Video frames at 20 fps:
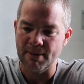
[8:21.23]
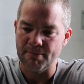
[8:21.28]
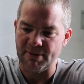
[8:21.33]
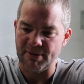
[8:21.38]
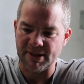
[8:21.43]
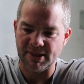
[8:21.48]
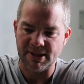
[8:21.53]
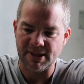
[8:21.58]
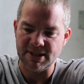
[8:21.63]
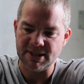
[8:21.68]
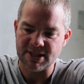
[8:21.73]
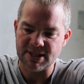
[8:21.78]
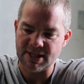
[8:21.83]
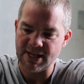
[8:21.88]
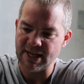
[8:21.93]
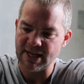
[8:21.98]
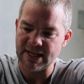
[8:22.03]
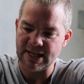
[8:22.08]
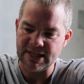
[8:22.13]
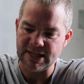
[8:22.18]
But this
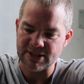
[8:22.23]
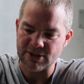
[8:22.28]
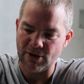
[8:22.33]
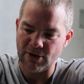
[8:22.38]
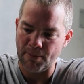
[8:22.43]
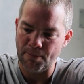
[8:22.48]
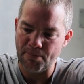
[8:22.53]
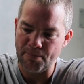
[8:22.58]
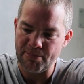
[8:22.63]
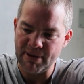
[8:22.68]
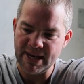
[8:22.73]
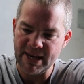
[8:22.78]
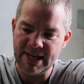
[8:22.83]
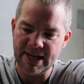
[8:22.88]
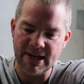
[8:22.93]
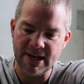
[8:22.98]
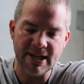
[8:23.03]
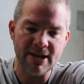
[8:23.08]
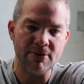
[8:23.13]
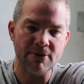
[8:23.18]
thing is
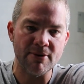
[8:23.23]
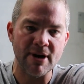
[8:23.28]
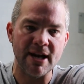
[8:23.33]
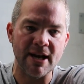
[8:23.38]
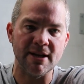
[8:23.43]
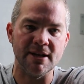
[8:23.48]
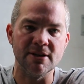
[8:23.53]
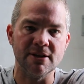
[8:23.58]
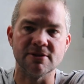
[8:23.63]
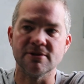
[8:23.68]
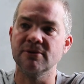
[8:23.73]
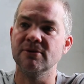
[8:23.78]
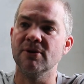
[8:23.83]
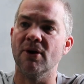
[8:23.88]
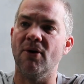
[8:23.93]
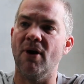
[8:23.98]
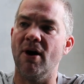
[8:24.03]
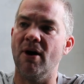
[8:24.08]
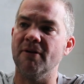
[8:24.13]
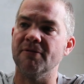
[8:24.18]
completely ready to
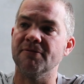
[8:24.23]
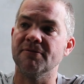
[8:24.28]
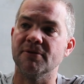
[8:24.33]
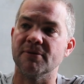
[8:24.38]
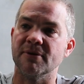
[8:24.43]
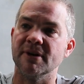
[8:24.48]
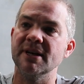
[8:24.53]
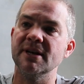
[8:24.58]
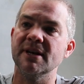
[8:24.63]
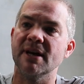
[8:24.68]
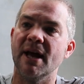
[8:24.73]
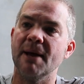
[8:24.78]
go off-grid